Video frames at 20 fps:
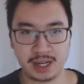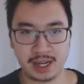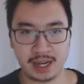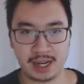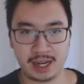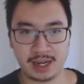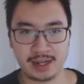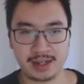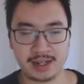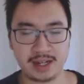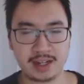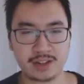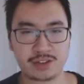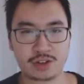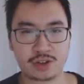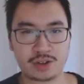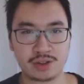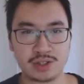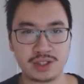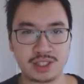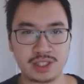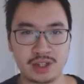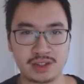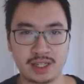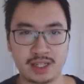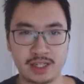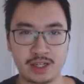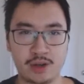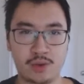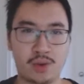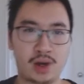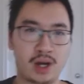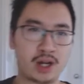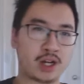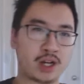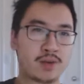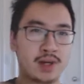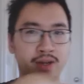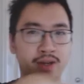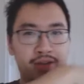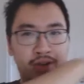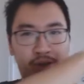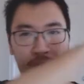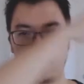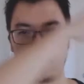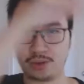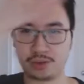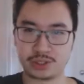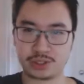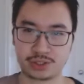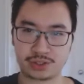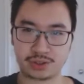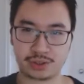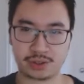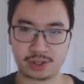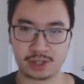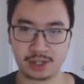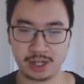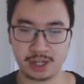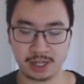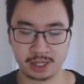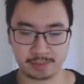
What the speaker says: and then it turns out that you walk around the whole store